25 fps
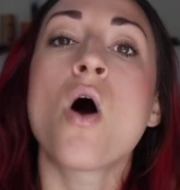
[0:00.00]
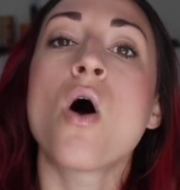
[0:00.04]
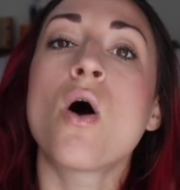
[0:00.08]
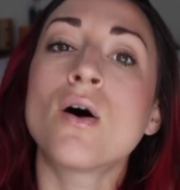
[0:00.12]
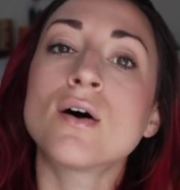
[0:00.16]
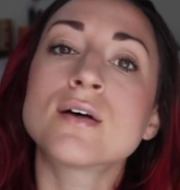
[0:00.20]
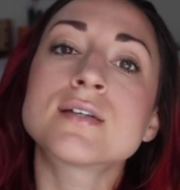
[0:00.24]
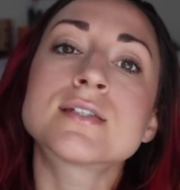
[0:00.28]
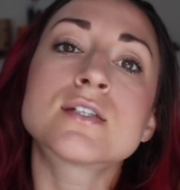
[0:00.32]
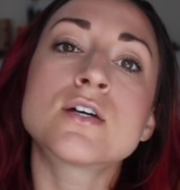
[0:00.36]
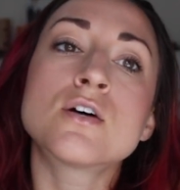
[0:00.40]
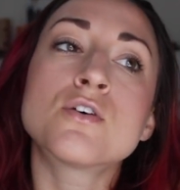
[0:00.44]

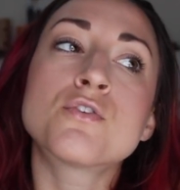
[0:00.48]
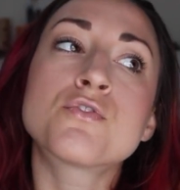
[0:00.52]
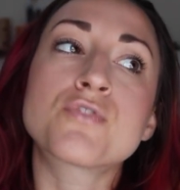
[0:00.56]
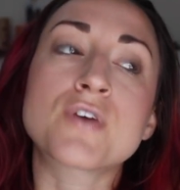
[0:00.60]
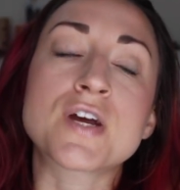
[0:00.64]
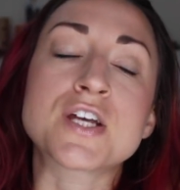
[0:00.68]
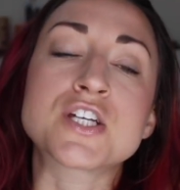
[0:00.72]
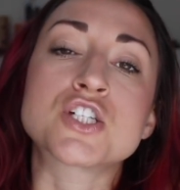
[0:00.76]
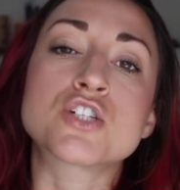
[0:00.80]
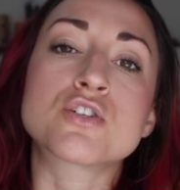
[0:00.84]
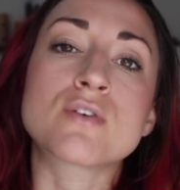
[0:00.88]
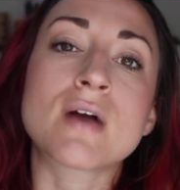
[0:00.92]
Also,
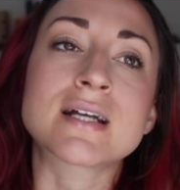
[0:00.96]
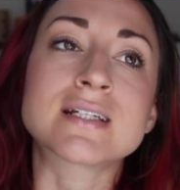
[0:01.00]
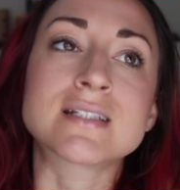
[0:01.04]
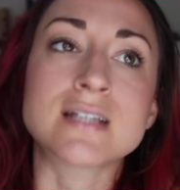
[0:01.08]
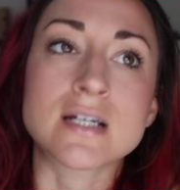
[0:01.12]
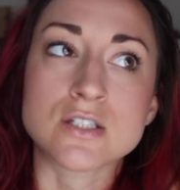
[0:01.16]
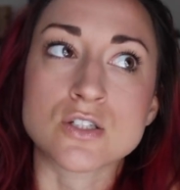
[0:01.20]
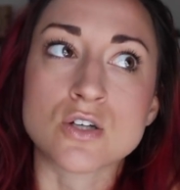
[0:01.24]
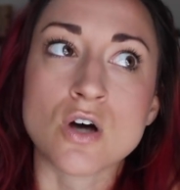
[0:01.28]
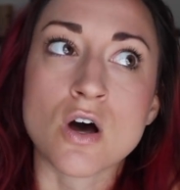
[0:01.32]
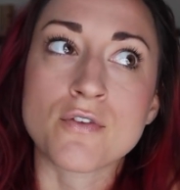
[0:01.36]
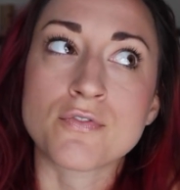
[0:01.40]
Fresh Direct
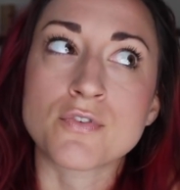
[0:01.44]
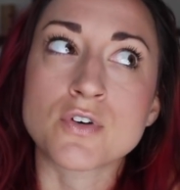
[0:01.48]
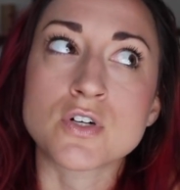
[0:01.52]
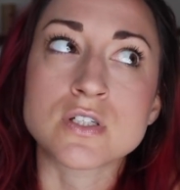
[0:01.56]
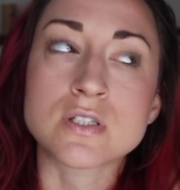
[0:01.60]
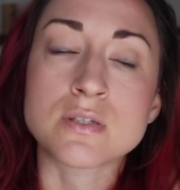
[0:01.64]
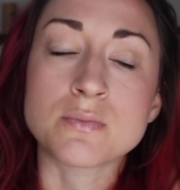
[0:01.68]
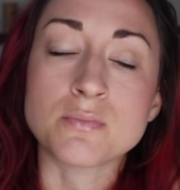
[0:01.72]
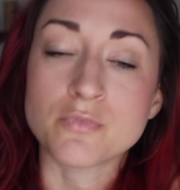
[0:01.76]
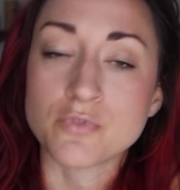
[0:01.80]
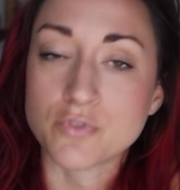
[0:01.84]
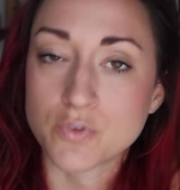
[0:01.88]
does offer
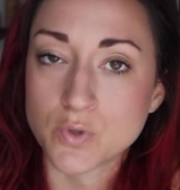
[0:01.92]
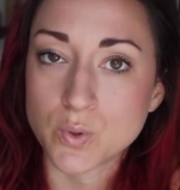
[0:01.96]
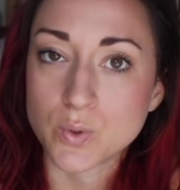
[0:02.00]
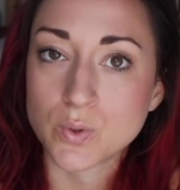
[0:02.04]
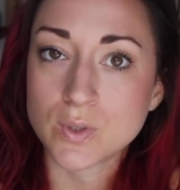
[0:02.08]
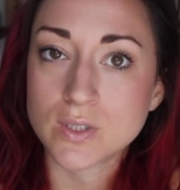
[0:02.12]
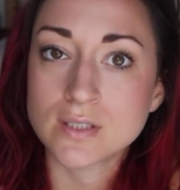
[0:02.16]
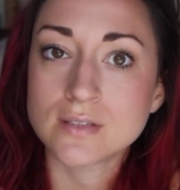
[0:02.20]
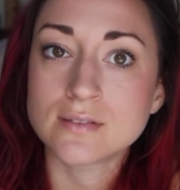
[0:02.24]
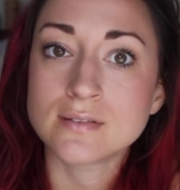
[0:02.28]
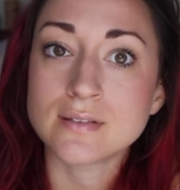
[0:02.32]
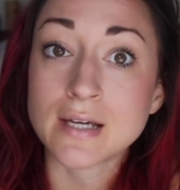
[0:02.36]
some
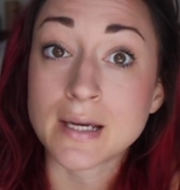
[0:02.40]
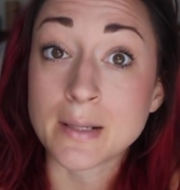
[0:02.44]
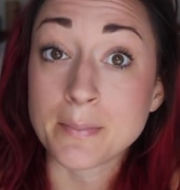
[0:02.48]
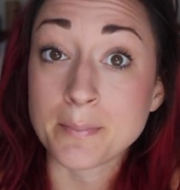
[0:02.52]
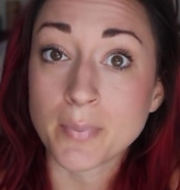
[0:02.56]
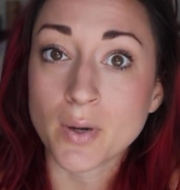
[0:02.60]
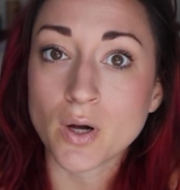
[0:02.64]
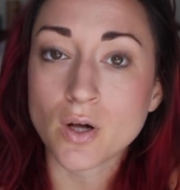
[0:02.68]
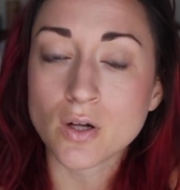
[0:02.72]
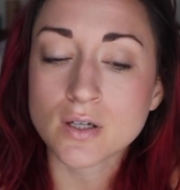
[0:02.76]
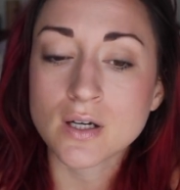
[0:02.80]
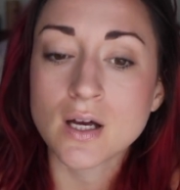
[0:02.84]
food in
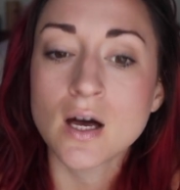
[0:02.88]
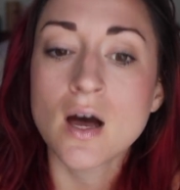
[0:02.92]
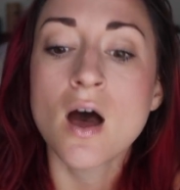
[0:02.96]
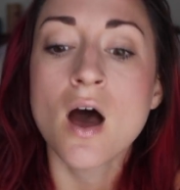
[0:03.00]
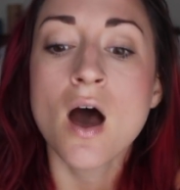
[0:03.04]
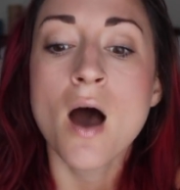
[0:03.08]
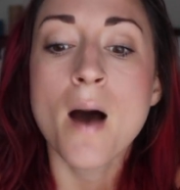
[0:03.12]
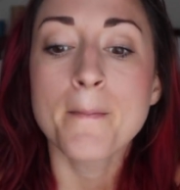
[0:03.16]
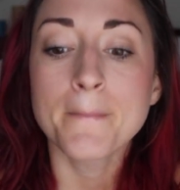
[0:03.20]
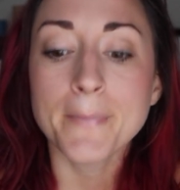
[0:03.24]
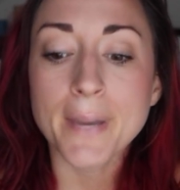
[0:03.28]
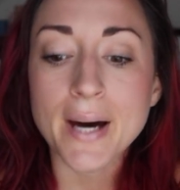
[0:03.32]
bulk,
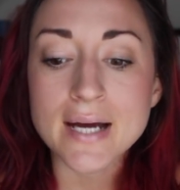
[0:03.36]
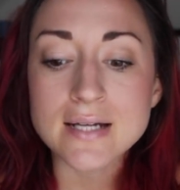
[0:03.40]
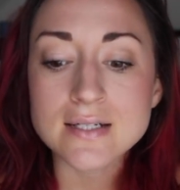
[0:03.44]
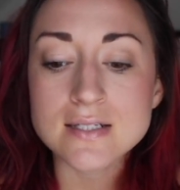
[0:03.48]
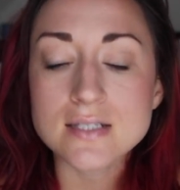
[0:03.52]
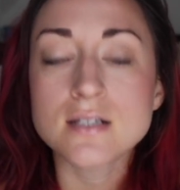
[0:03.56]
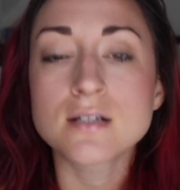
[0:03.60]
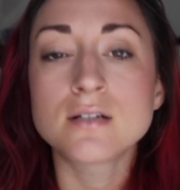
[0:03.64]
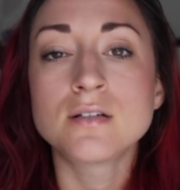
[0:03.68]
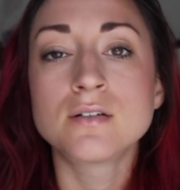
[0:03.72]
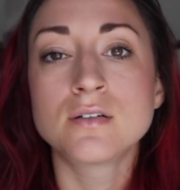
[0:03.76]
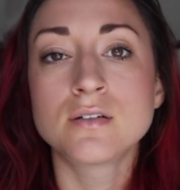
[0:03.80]

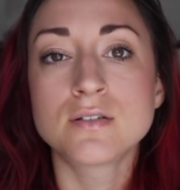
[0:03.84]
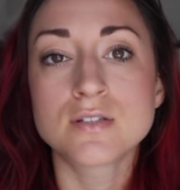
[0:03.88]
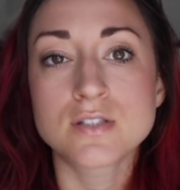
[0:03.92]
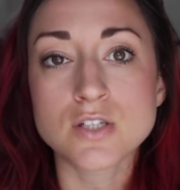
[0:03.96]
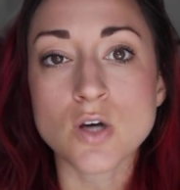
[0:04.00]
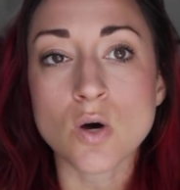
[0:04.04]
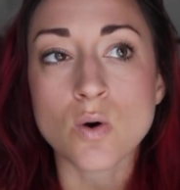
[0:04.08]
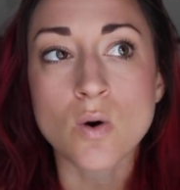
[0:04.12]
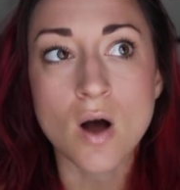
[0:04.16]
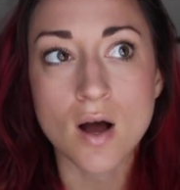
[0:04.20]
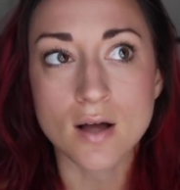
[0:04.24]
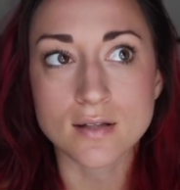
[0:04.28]
but
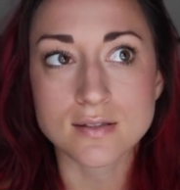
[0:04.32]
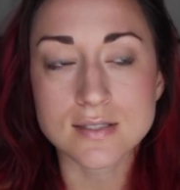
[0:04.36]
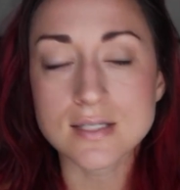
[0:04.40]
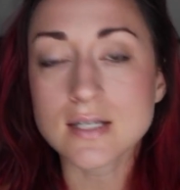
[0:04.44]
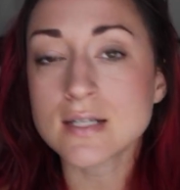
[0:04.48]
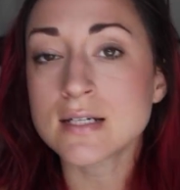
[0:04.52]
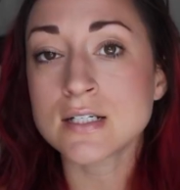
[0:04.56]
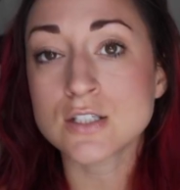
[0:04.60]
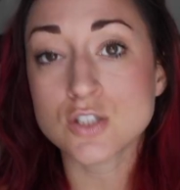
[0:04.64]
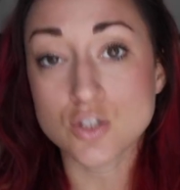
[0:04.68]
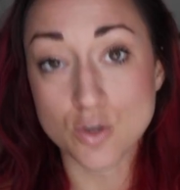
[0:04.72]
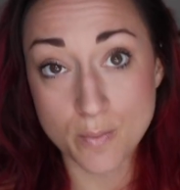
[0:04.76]
So on
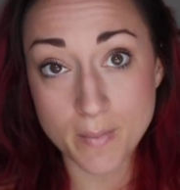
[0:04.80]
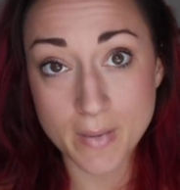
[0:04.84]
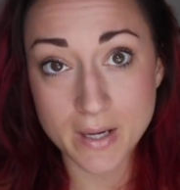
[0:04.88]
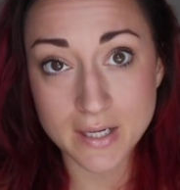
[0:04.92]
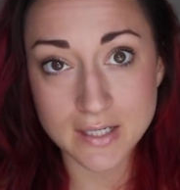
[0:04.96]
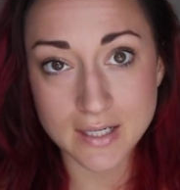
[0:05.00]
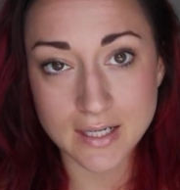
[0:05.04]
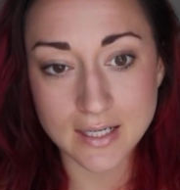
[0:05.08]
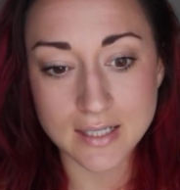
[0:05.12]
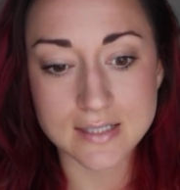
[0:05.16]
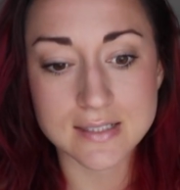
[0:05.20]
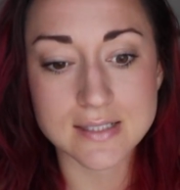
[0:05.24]
Sundays or
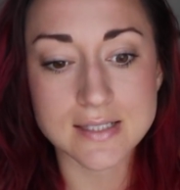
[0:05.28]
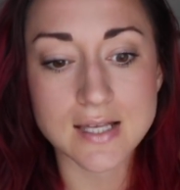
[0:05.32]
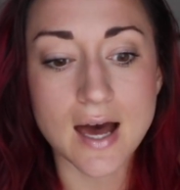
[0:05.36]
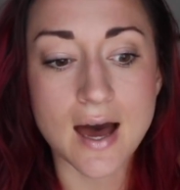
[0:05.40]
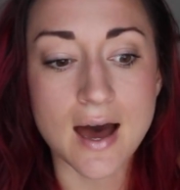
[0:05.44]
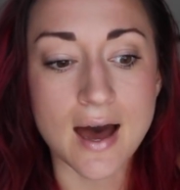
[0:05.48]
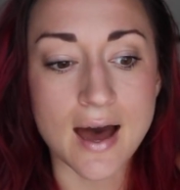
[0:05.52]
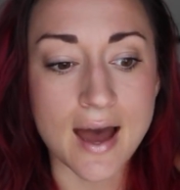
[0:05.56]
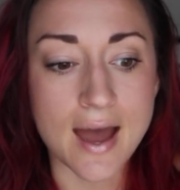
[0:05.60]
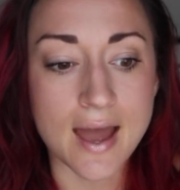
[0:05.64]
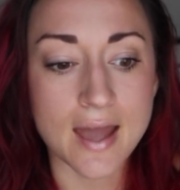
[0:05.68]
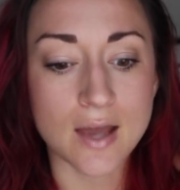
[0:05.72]
Mondays,
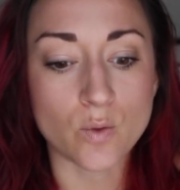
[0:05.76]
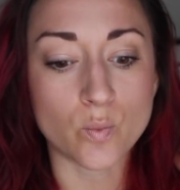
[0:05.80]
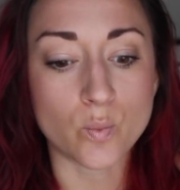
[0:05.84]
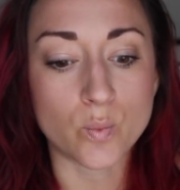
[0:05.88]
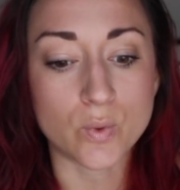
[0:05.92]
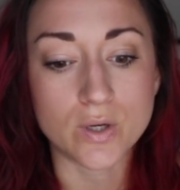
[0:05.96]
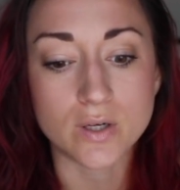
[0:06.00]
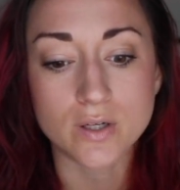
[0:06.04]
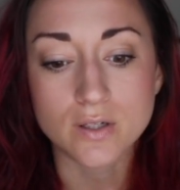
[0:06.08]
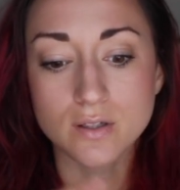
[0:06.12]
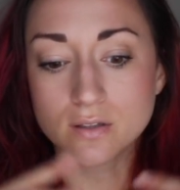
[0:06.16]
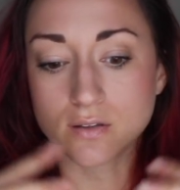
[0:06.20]
I
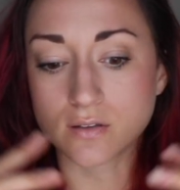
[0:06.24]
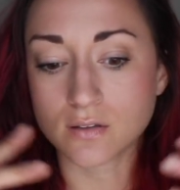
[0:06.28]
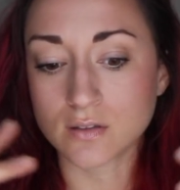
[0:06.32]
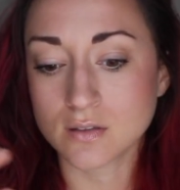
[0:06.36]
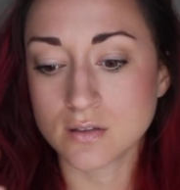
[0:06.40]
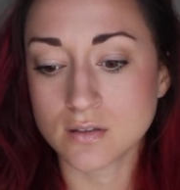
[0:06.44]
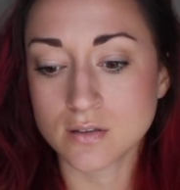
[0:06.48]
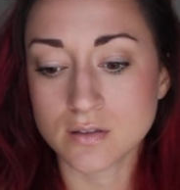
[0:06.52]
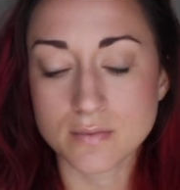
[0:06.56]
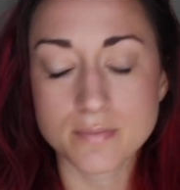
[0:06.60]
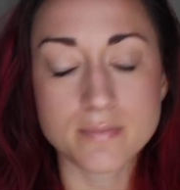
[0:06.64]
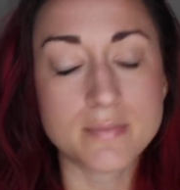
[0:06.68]
will
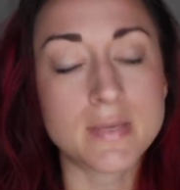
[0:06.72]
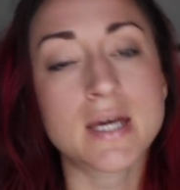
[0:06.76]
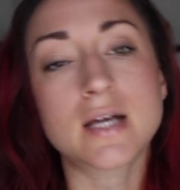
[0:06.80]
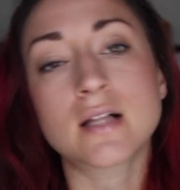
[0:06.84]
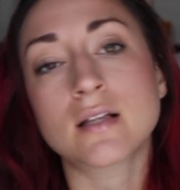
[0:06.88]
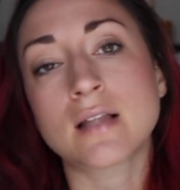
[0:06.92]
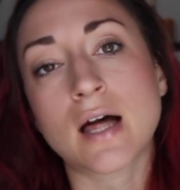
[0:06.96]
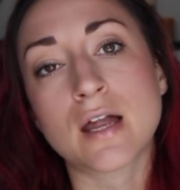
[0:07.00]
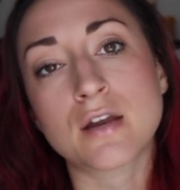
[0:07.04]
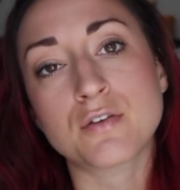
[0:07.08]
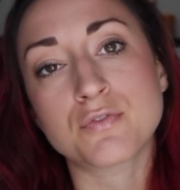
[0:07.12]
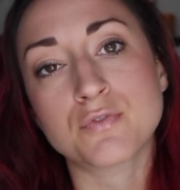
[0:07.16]
make a
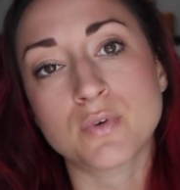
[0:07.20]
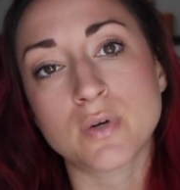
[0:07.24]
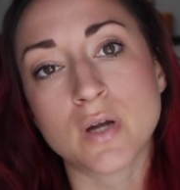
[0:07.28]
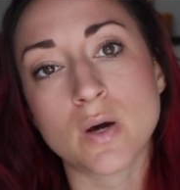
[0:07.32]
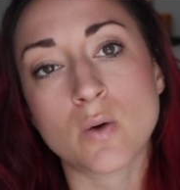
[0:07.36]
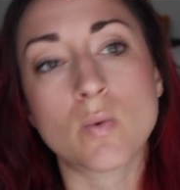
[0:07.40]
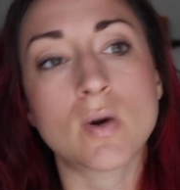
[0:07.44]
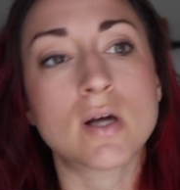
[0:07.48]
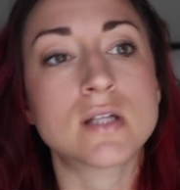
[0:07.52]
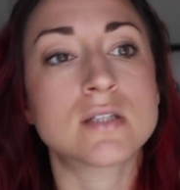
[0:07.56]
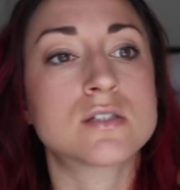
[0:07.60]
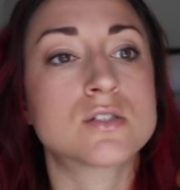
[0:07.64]
lot of food
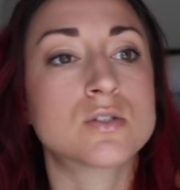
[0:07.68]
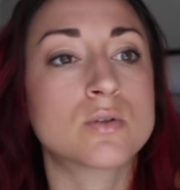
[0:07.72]
at once.